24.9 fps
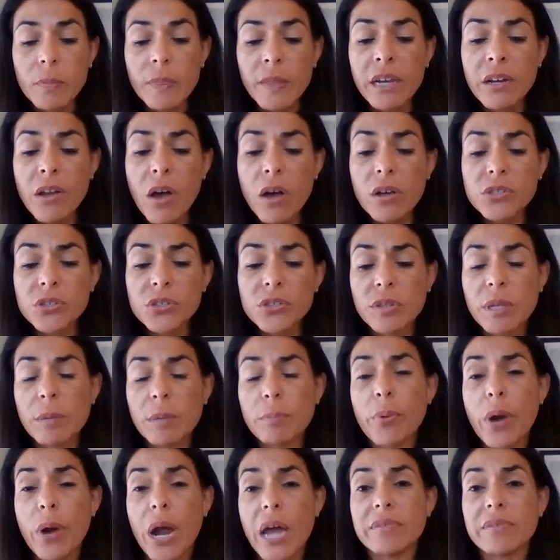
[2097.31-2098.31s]
And also the
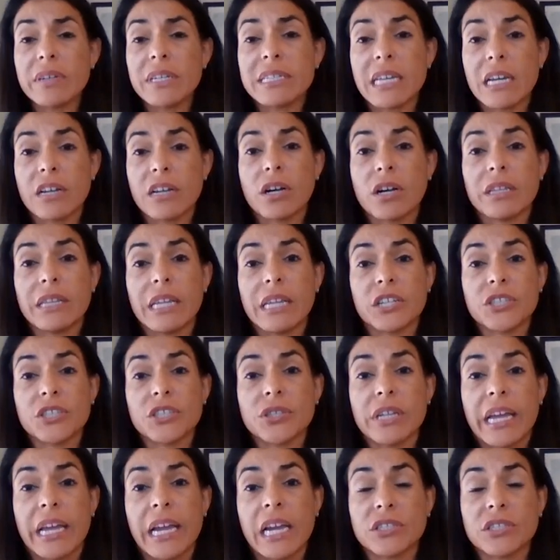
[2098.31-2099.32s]
private debt
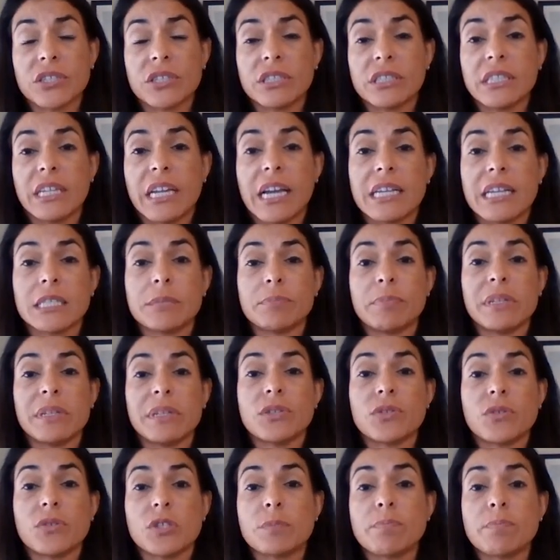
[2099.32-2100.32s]
collection agency has been
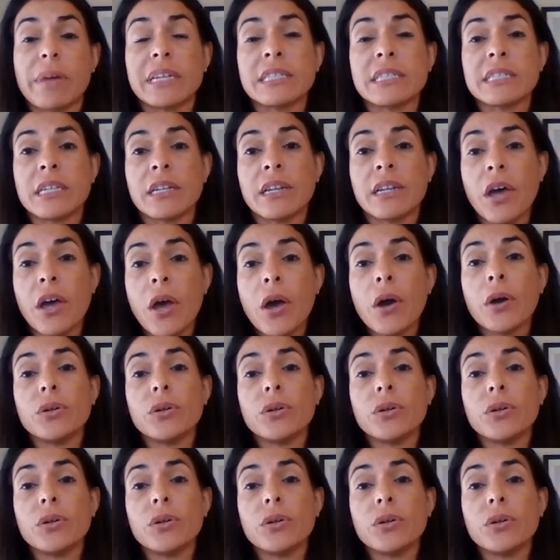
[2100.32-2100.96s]
suspended